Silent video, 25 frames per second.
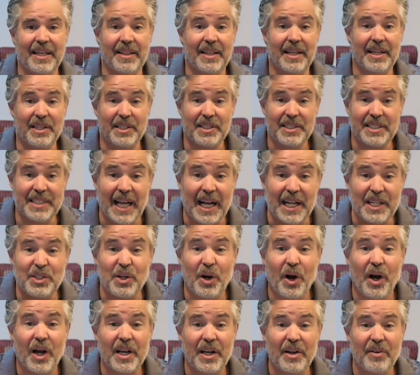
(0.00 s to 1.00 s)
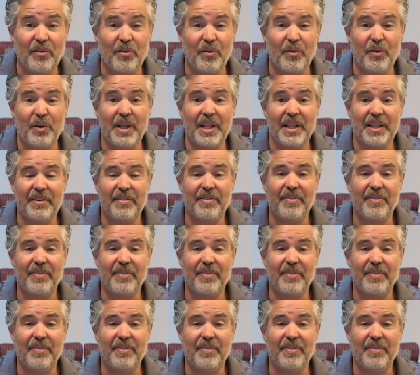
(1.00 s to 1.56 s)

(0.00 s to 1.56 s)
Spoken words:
then you start talking really